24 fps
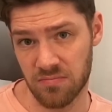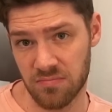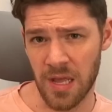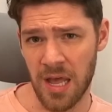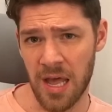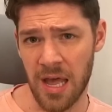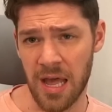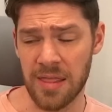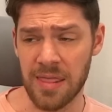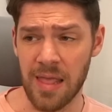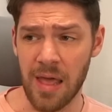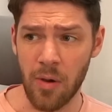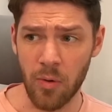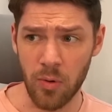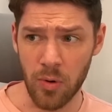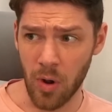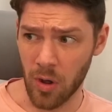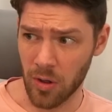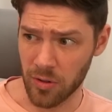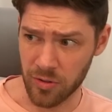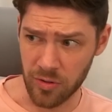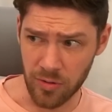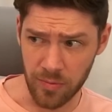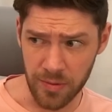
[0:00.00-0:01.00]
And that would
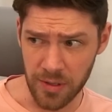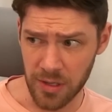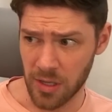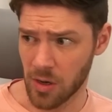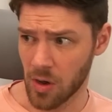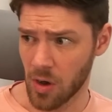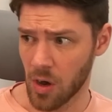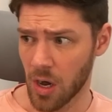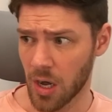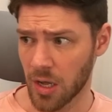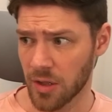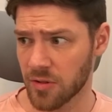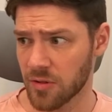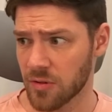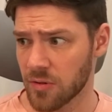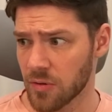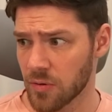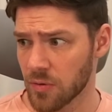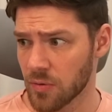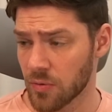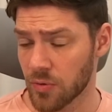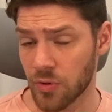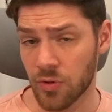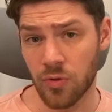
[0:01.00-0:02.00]
also be the cost
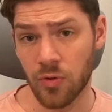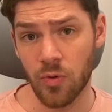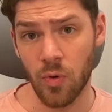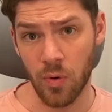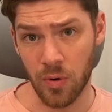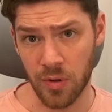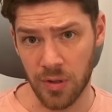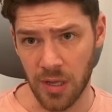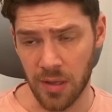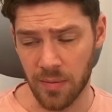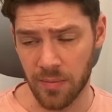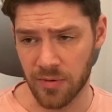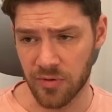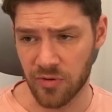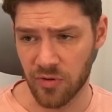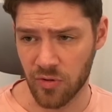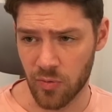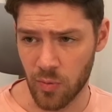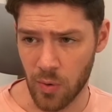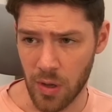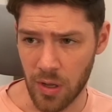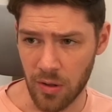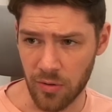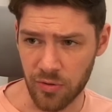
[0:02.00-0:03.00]
to store the image
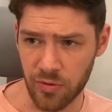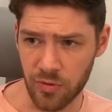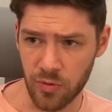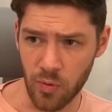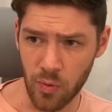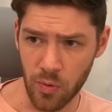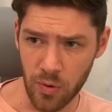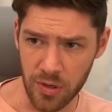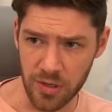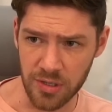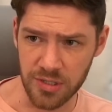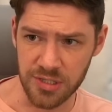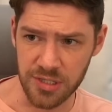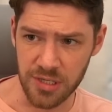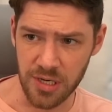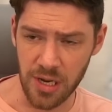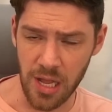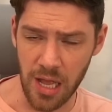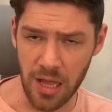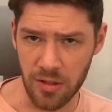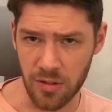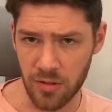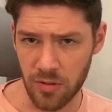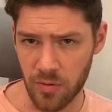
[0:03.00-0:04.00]
as well. Storage in
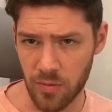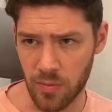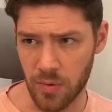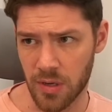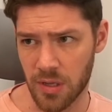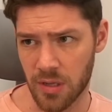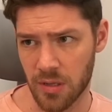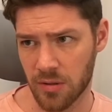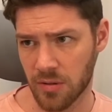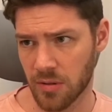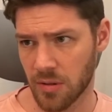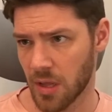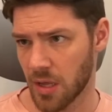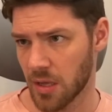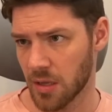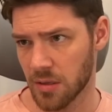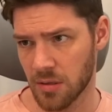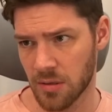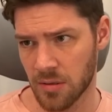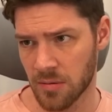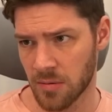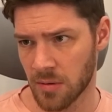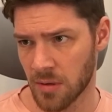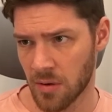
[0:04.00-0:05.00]
S three is
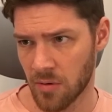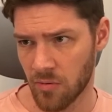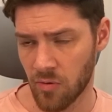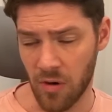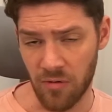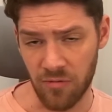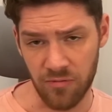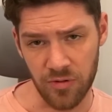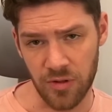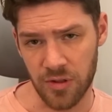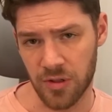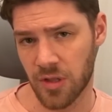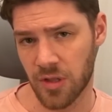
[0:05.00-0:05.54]
like roughly the